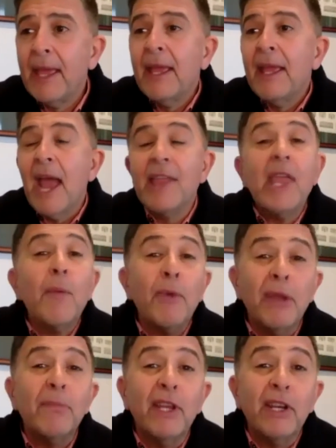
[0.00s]
And then
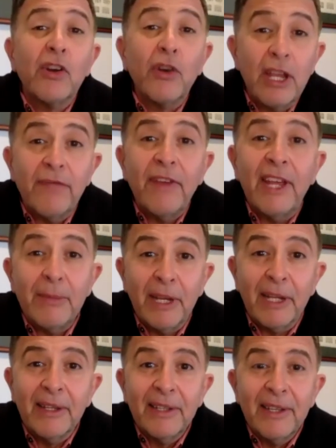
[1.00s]
we meet a Greek family,
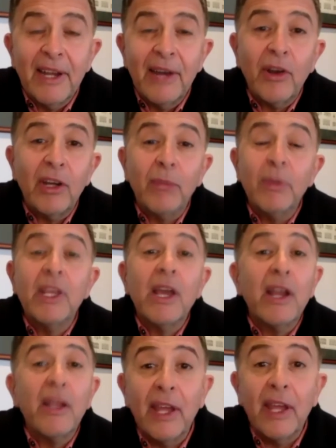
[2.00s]
all right? And we go
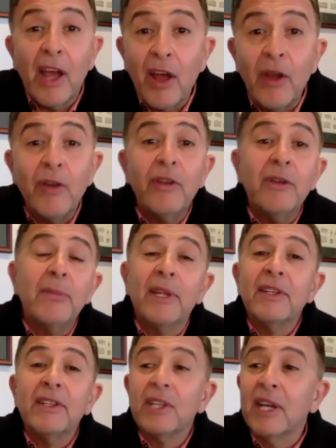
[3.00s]
to their home,
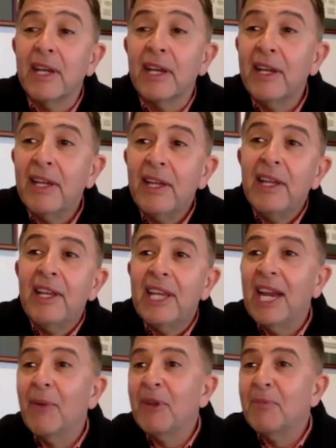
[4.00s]
and
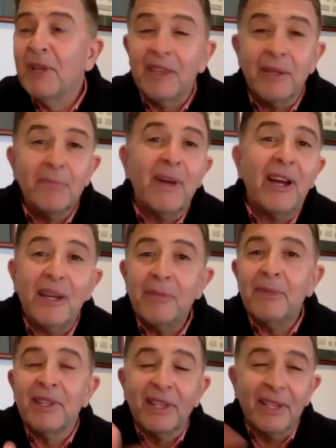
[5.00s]
we meet the mum
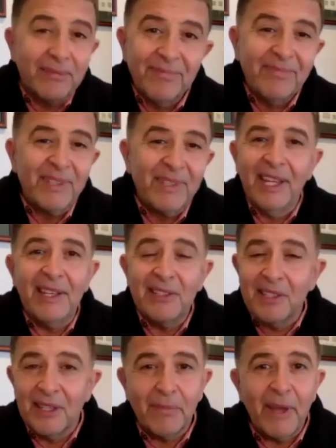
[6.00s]
and the kids
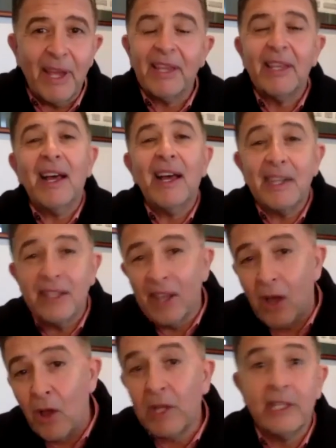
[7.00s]
in the backyard and the
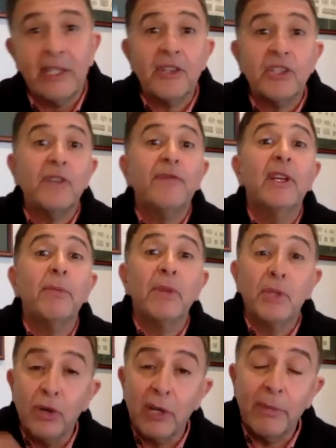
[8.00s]
whole catastrophe, and we
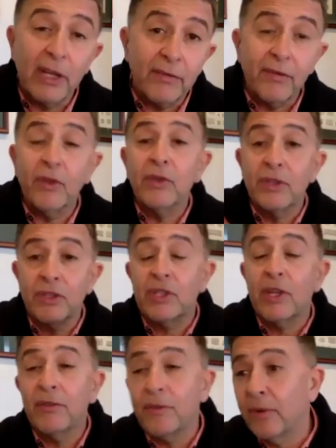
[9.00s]
talk about food and
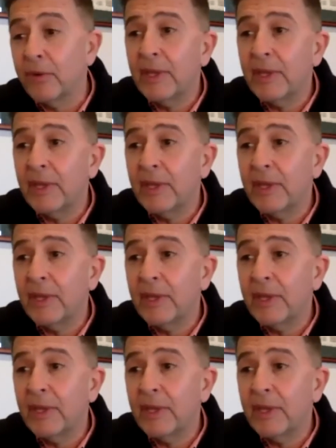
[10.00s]
so forth.